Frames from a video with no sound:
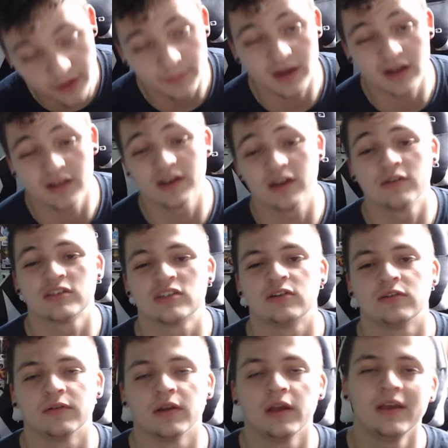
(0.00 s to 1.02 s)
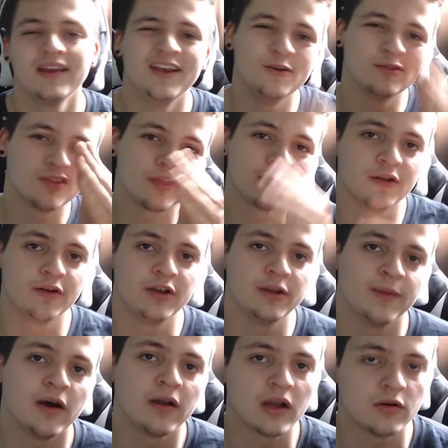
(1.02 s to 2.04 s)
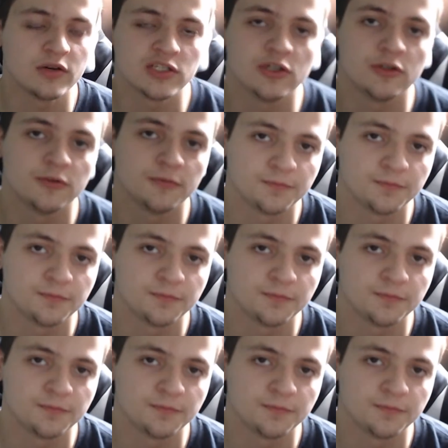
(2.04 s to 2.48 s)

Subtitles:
mile an hour zone. It was a 30 mile an hour zone.